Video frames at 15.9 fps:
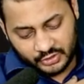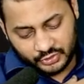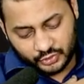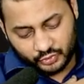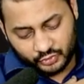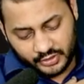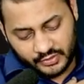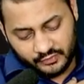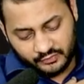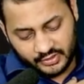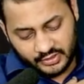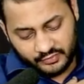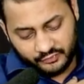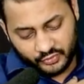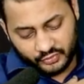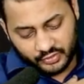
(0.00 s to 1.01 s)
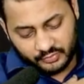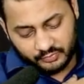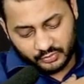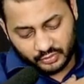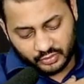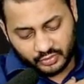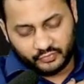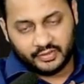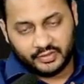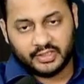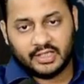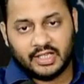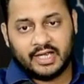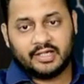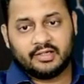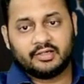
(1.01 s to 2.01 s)
So, even if you are borrowing
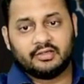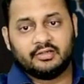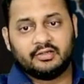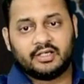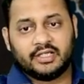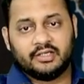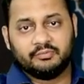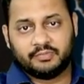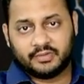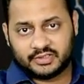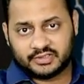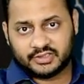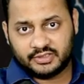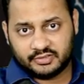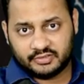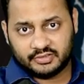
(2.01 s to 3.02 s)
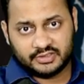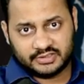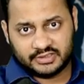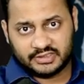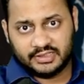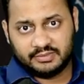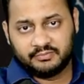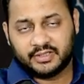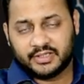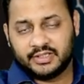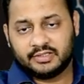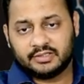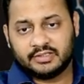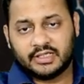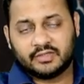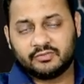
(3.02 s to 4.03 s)
at 10%, the same
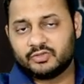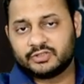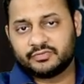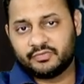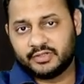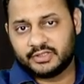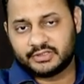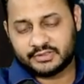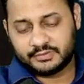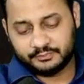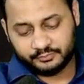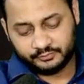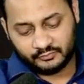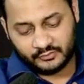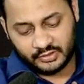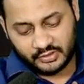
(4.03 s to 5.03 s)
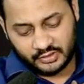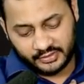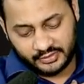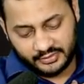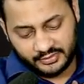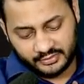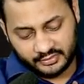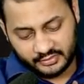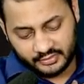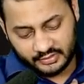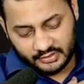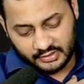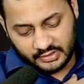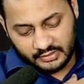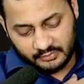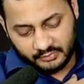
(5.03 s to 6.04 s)
rate that was fixed earlier,
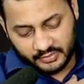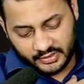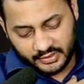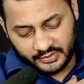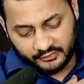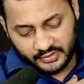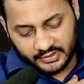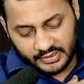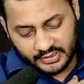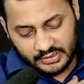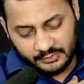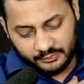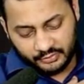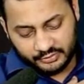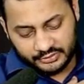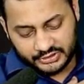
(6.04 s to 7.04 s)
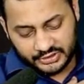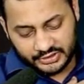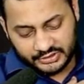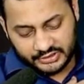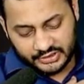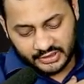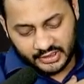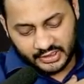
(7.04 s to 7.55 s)
but it will keep on changing